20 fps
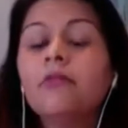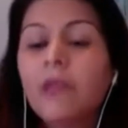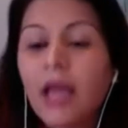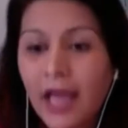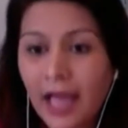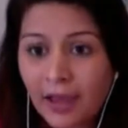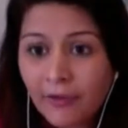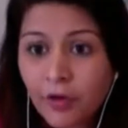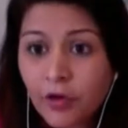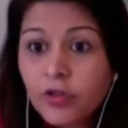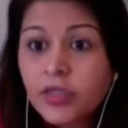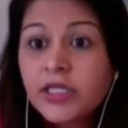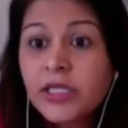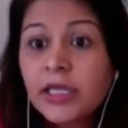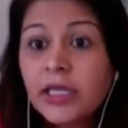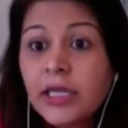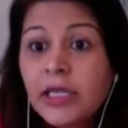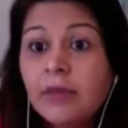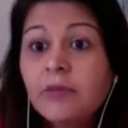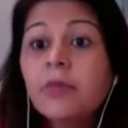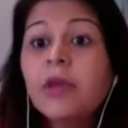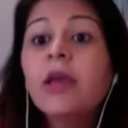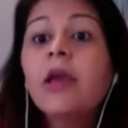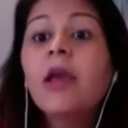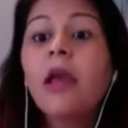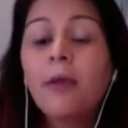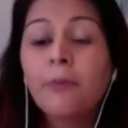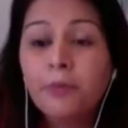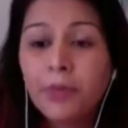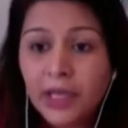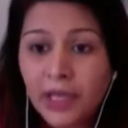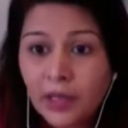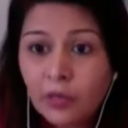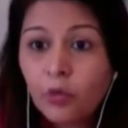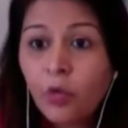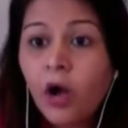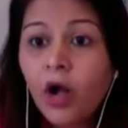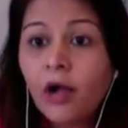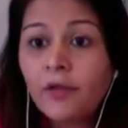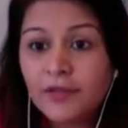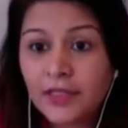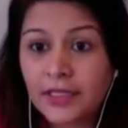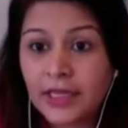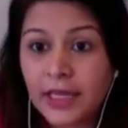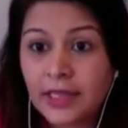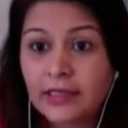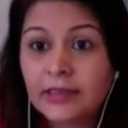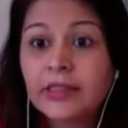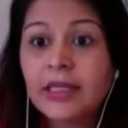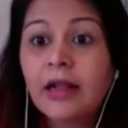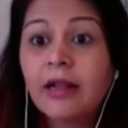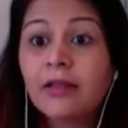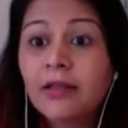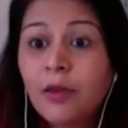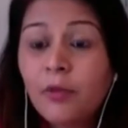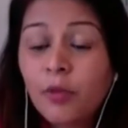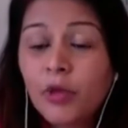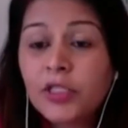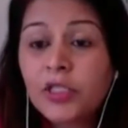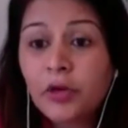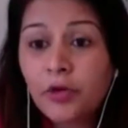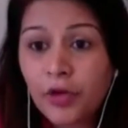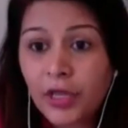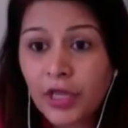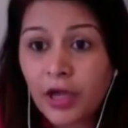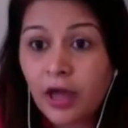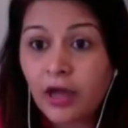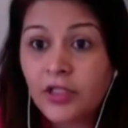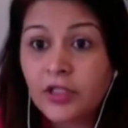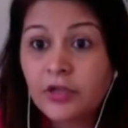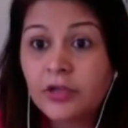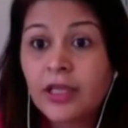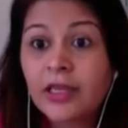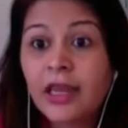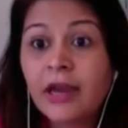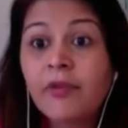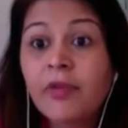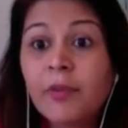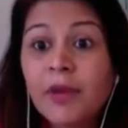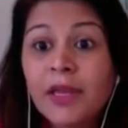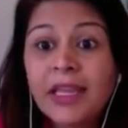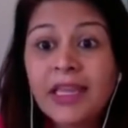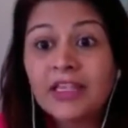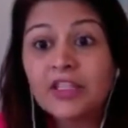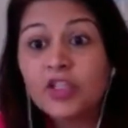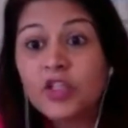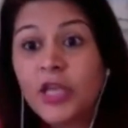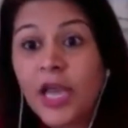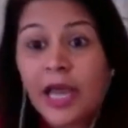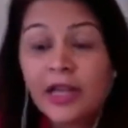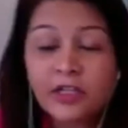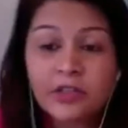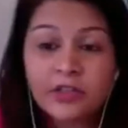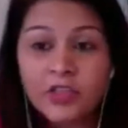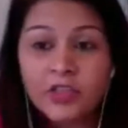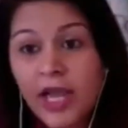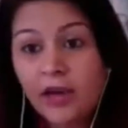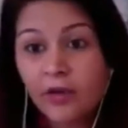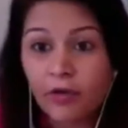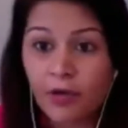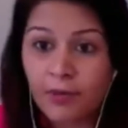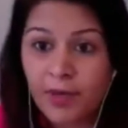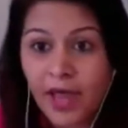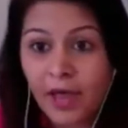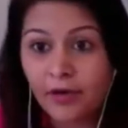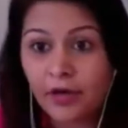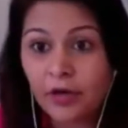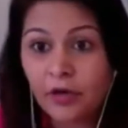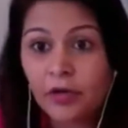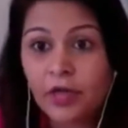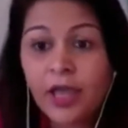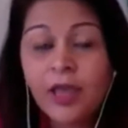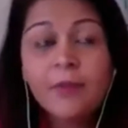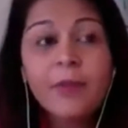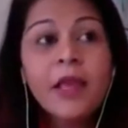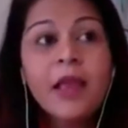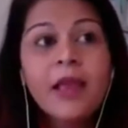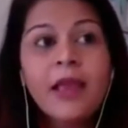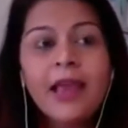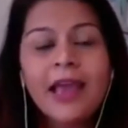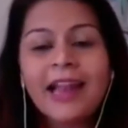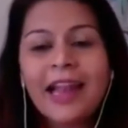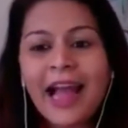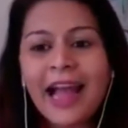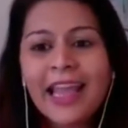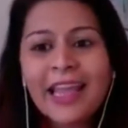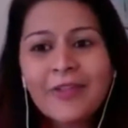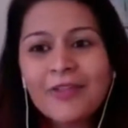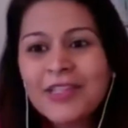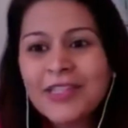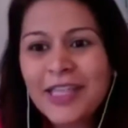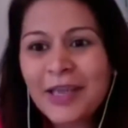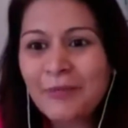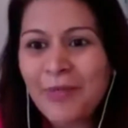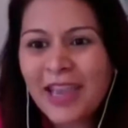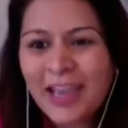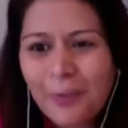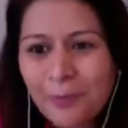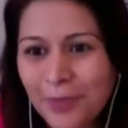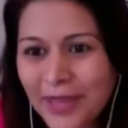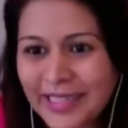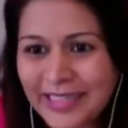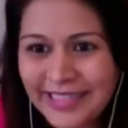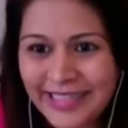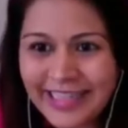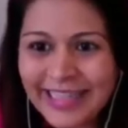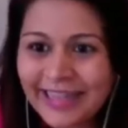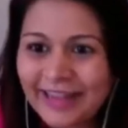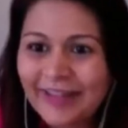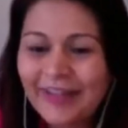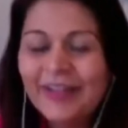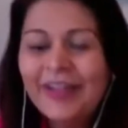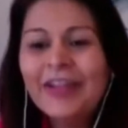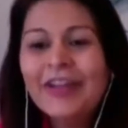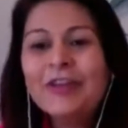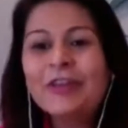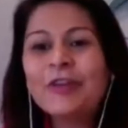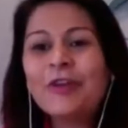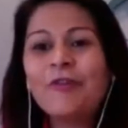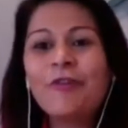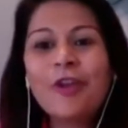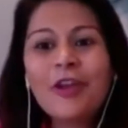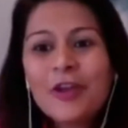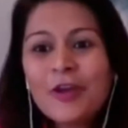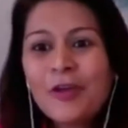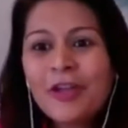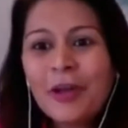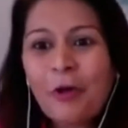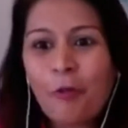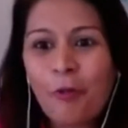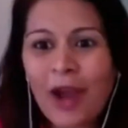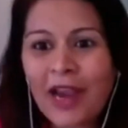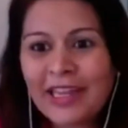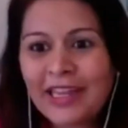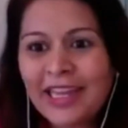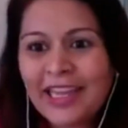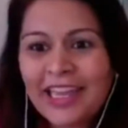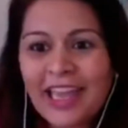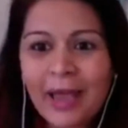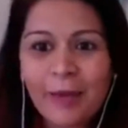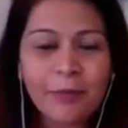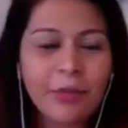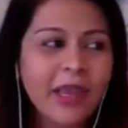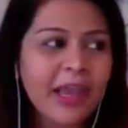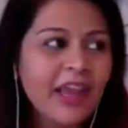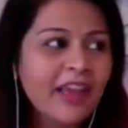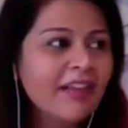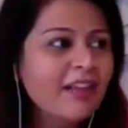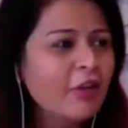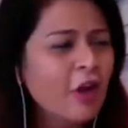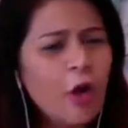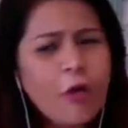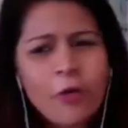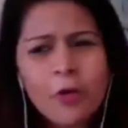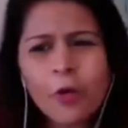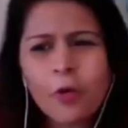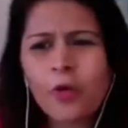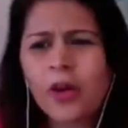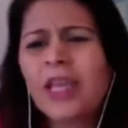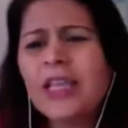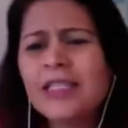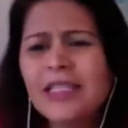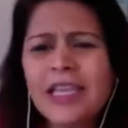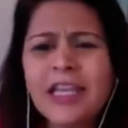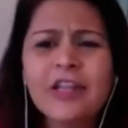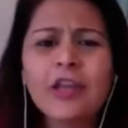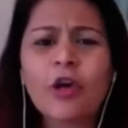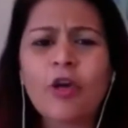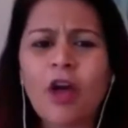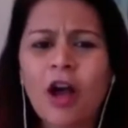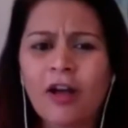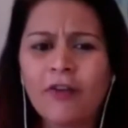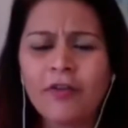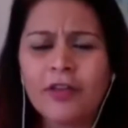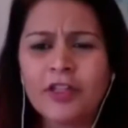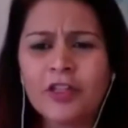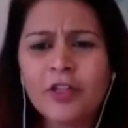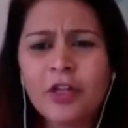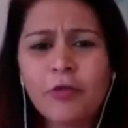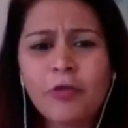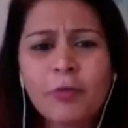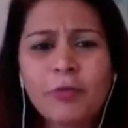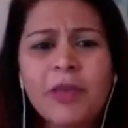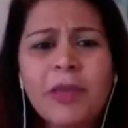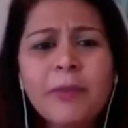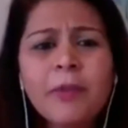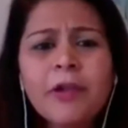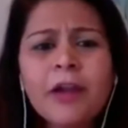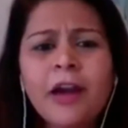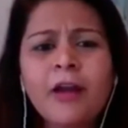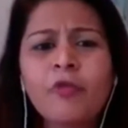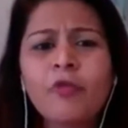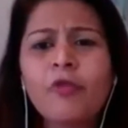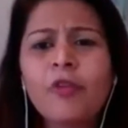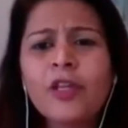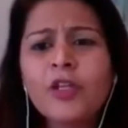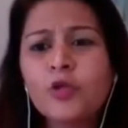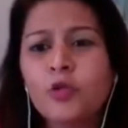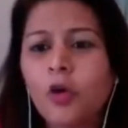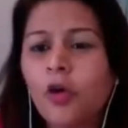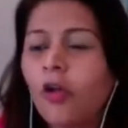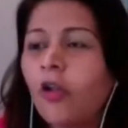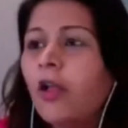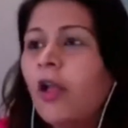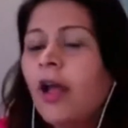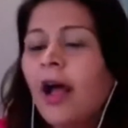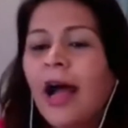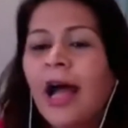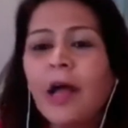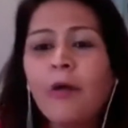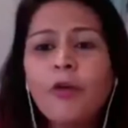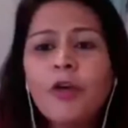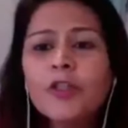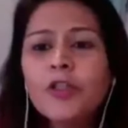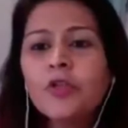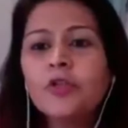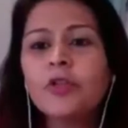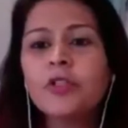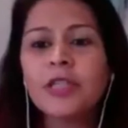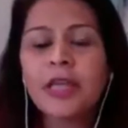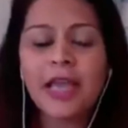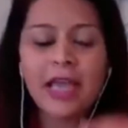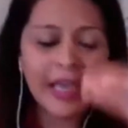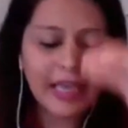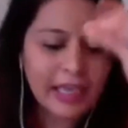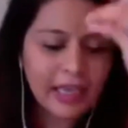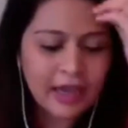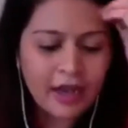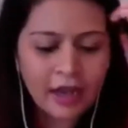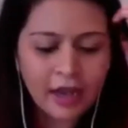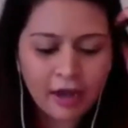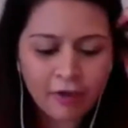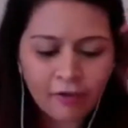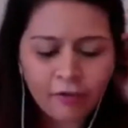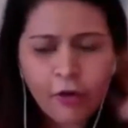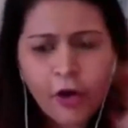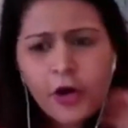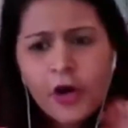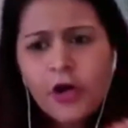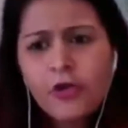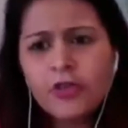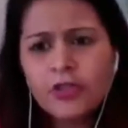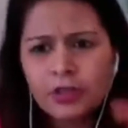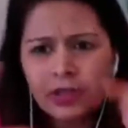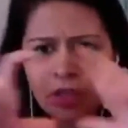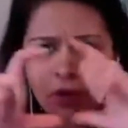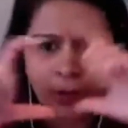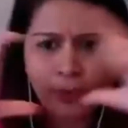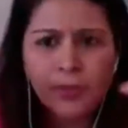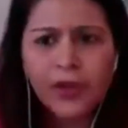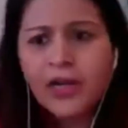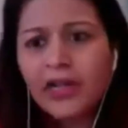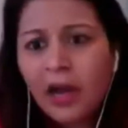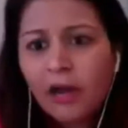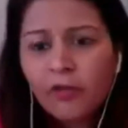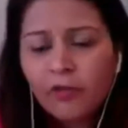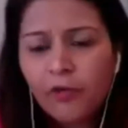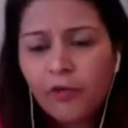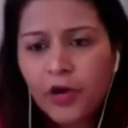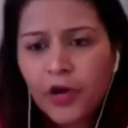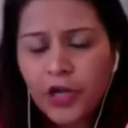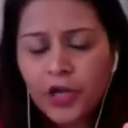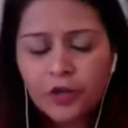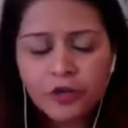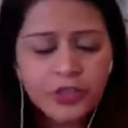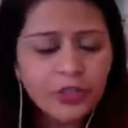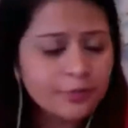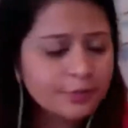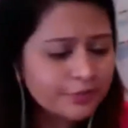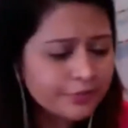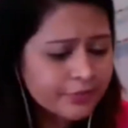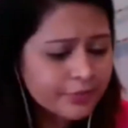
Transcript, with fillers: have your team be involved in it. Tell them what's going on so that everybody can chat chatter about it, okay? And I even say make a big deal. So if you're doing a whitening campaign, go crazy in your office. You know what? People are visual. I want you to take uh, photos, you know, print out photos,